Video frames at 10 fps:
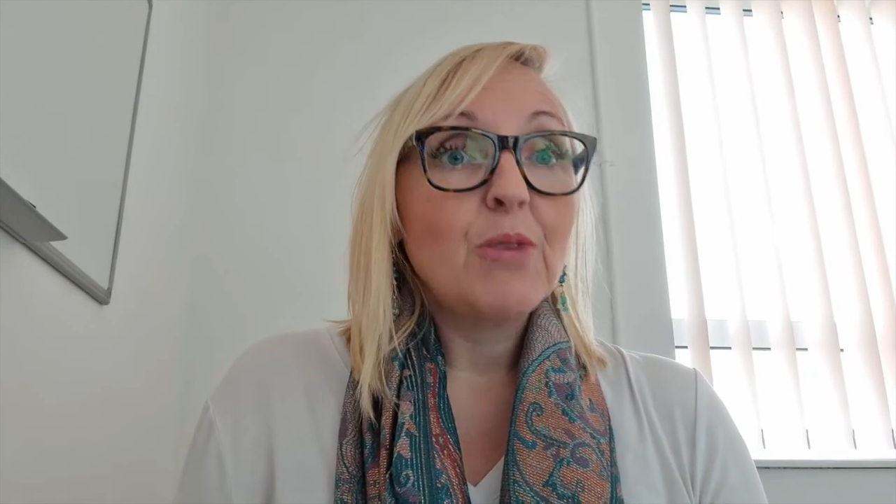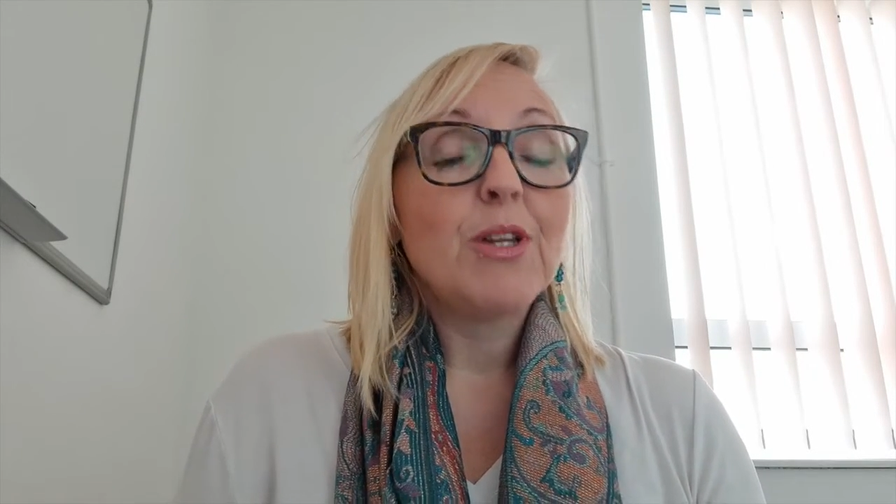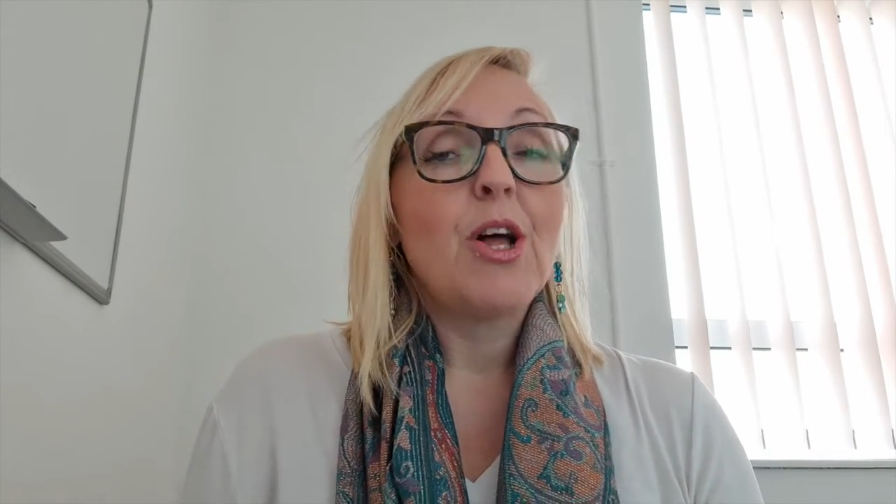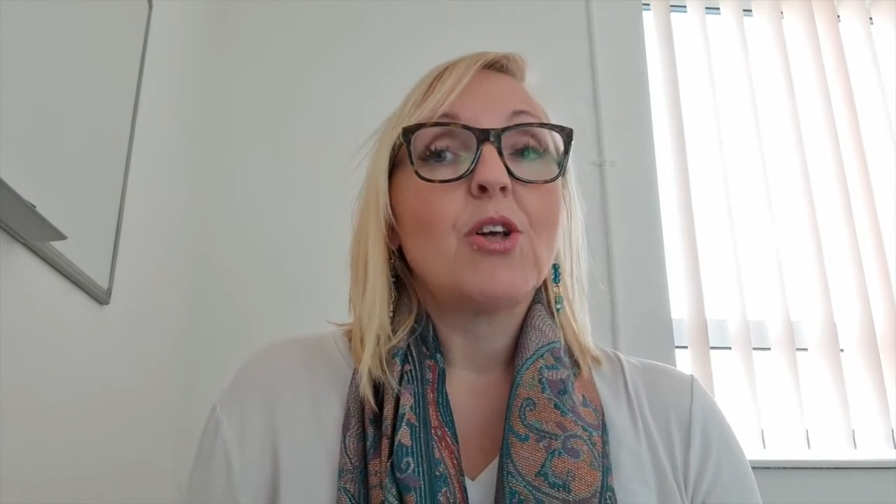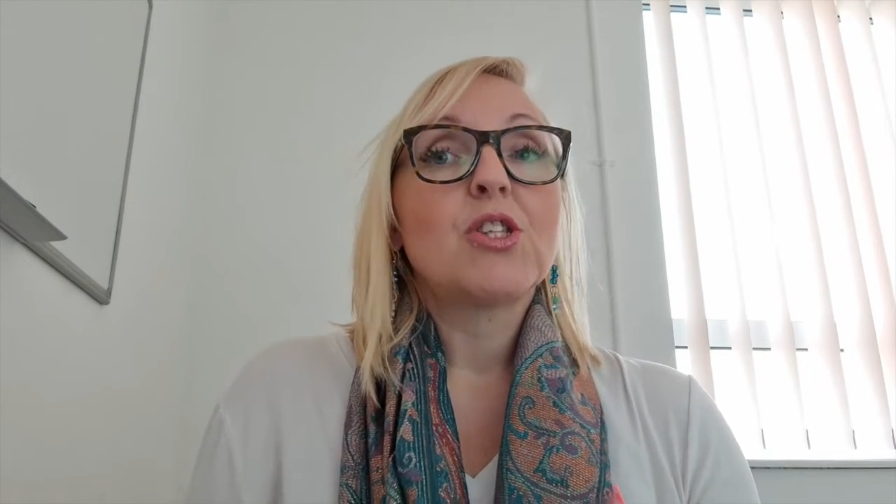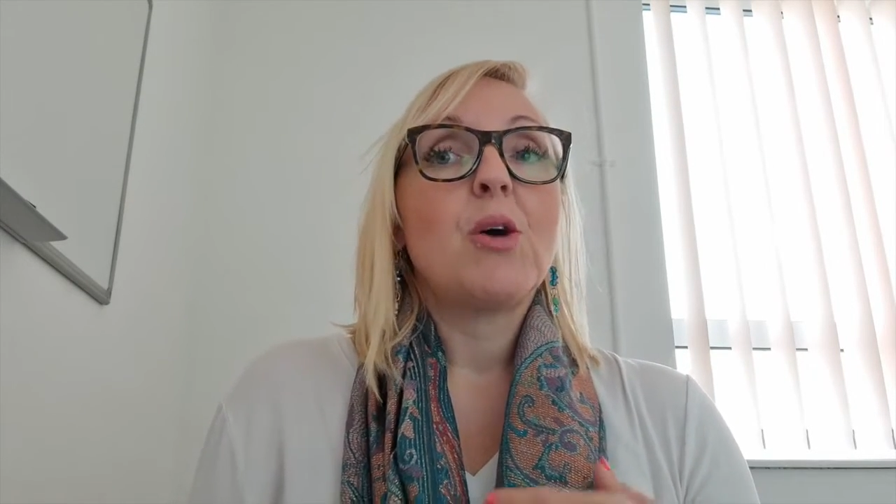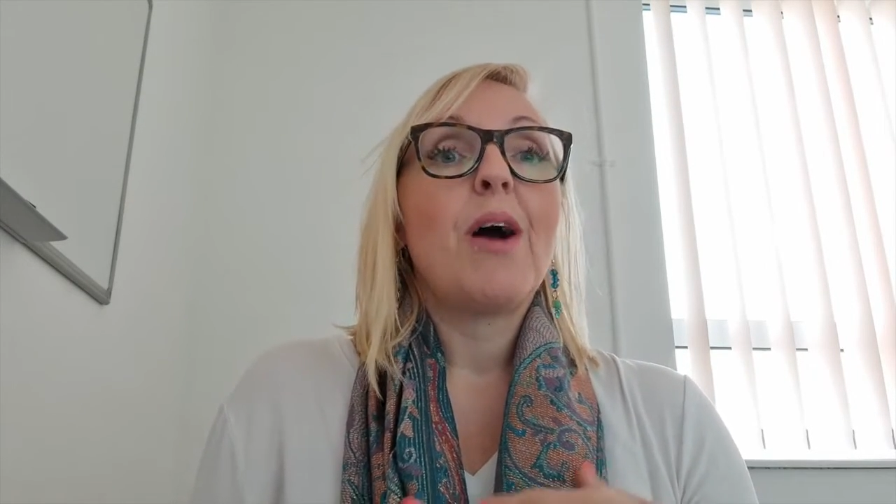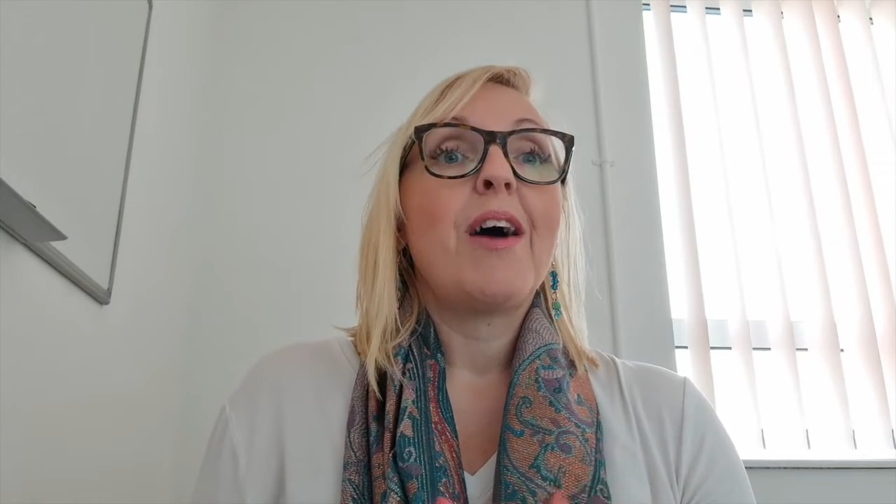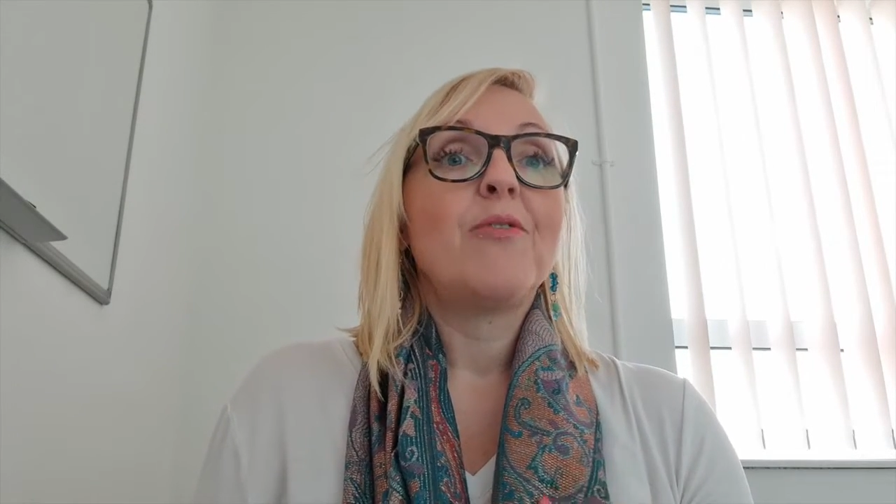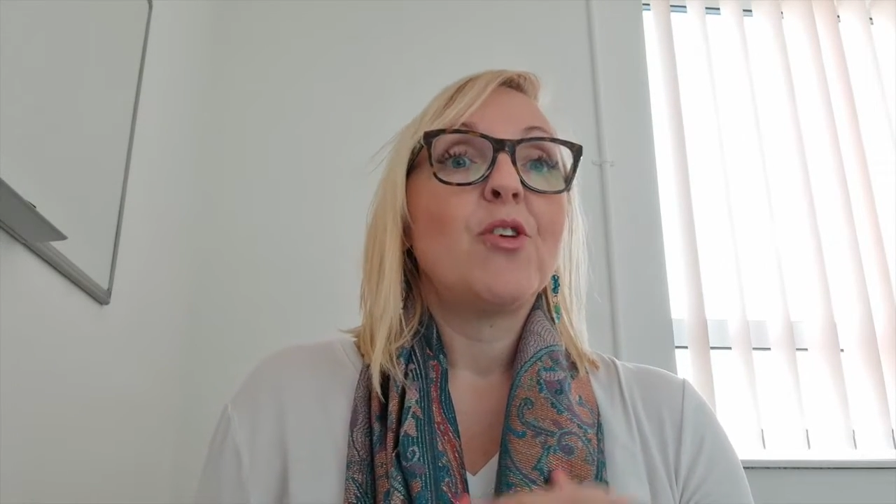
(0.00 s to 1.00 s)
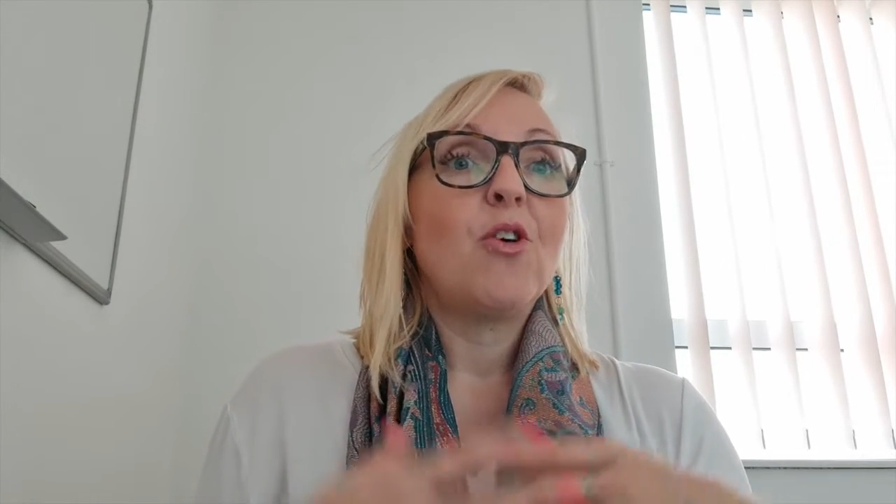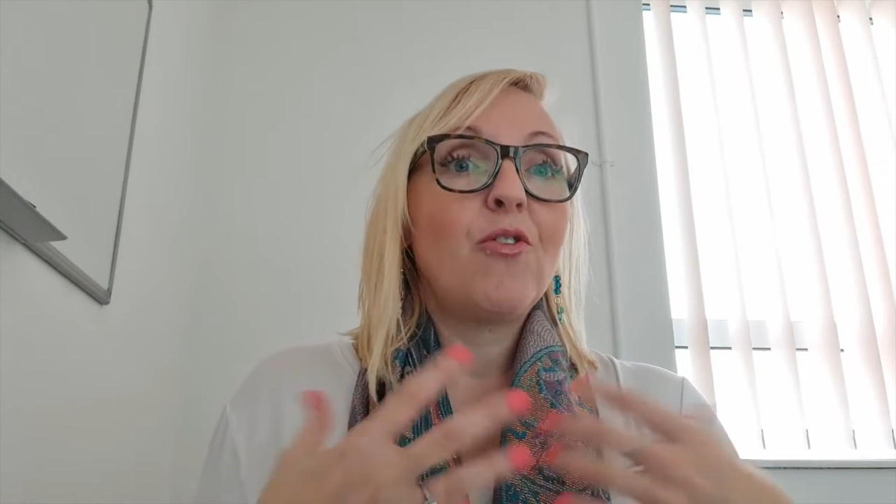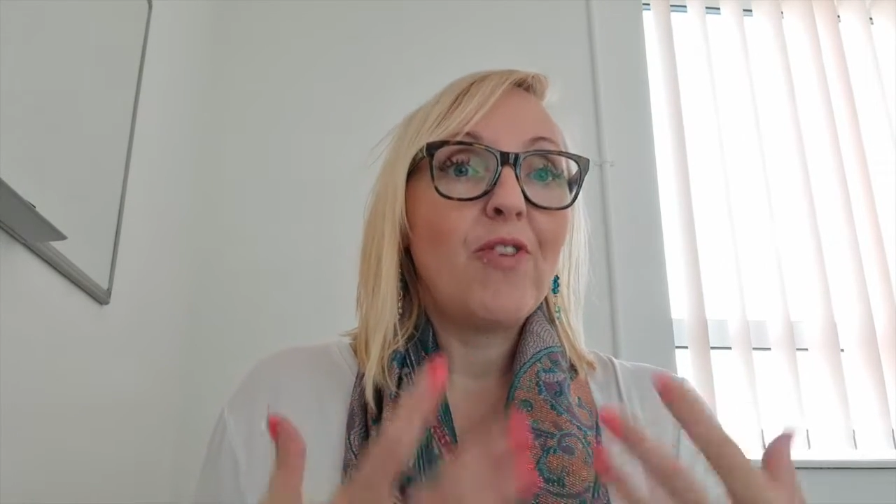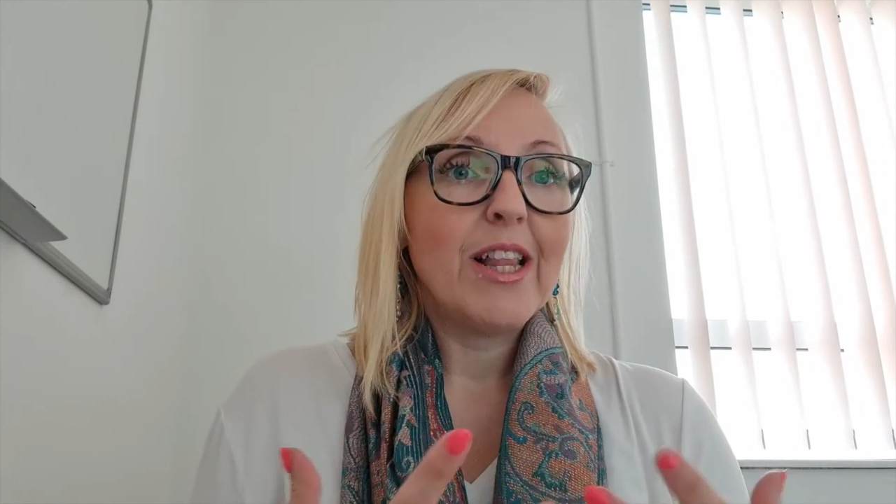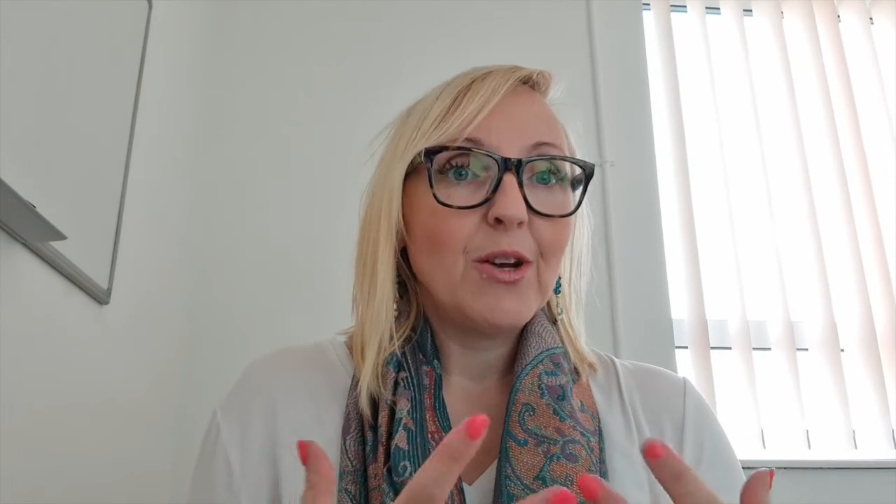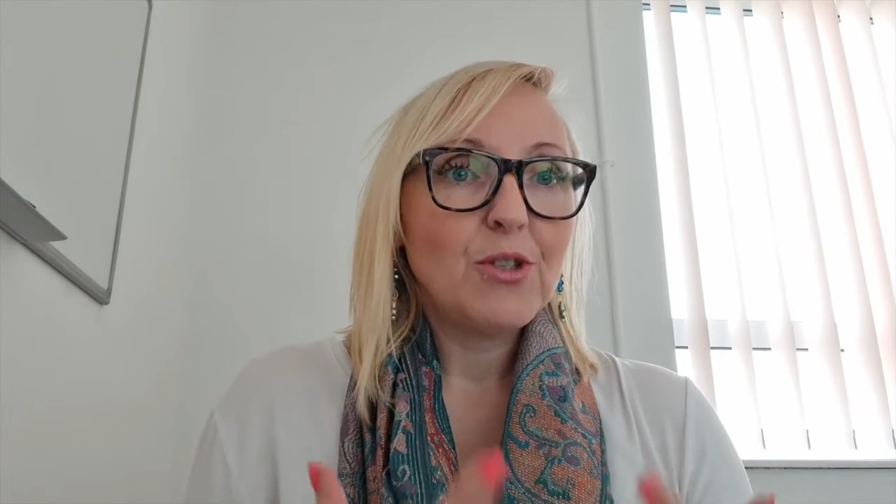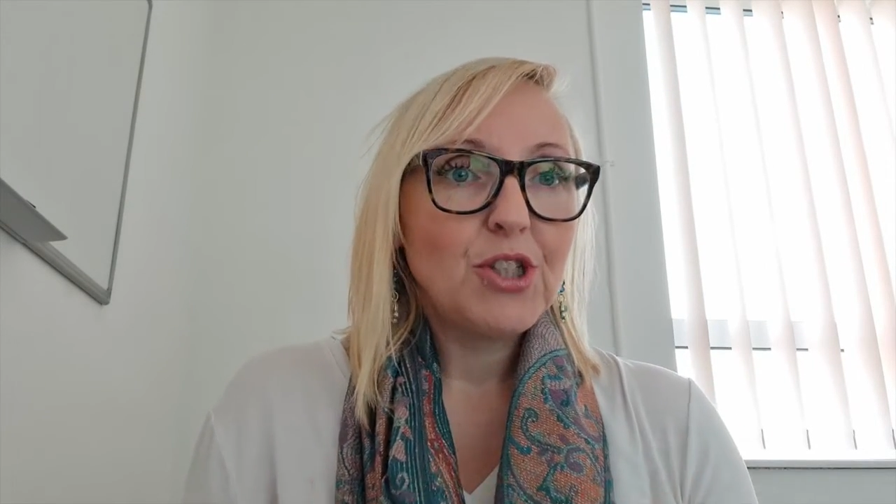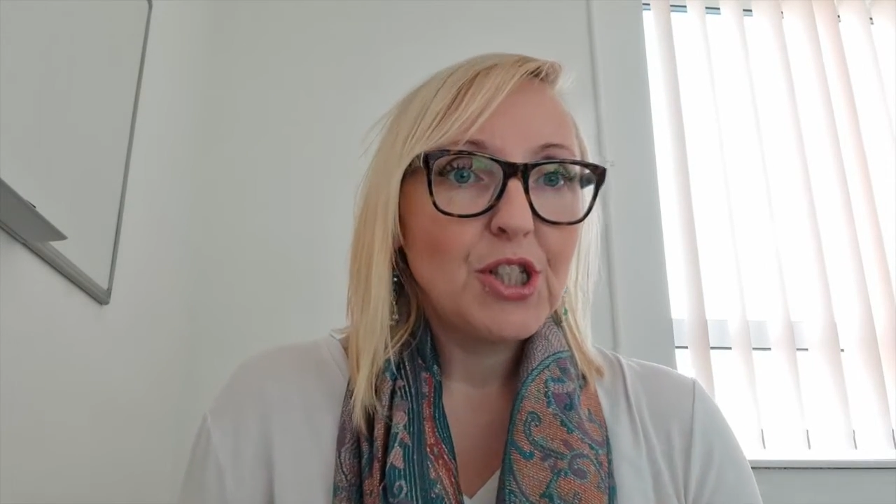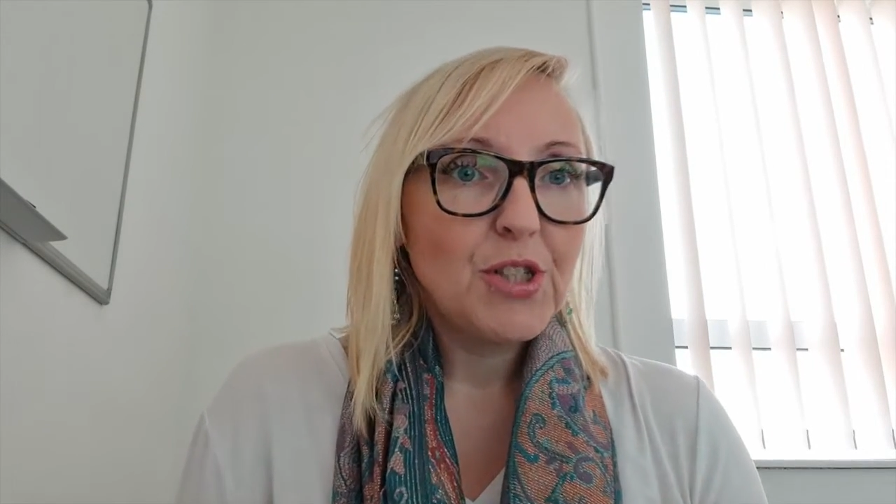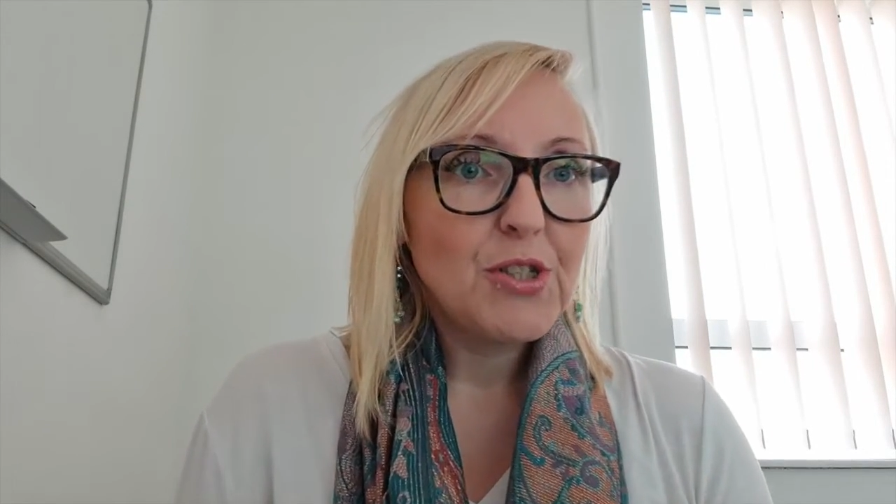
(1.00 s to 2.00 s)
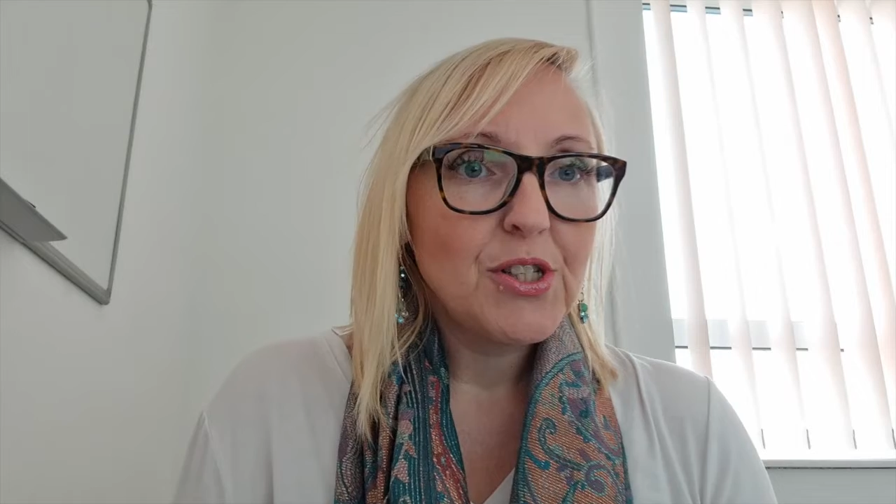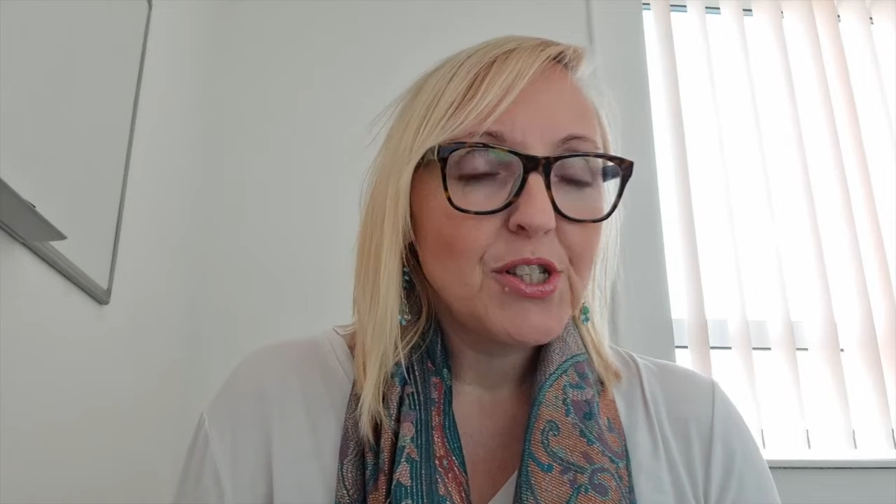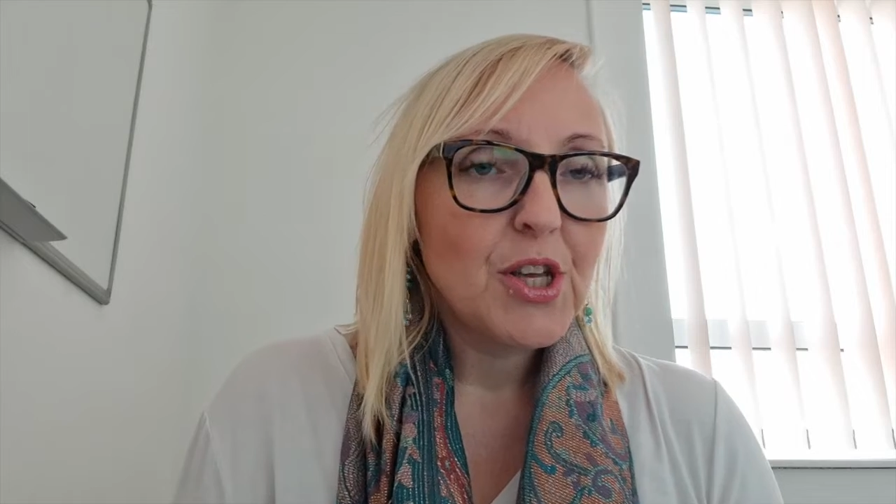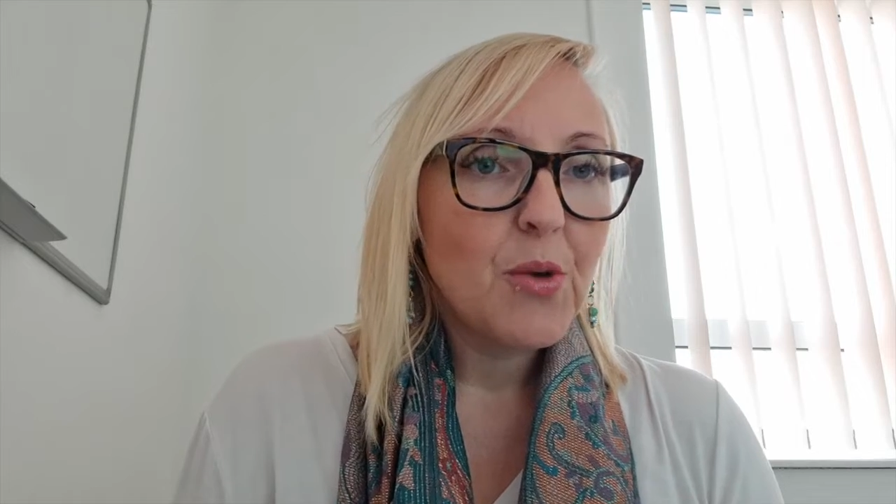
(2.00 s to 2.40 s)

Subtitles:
You will also have your fellow students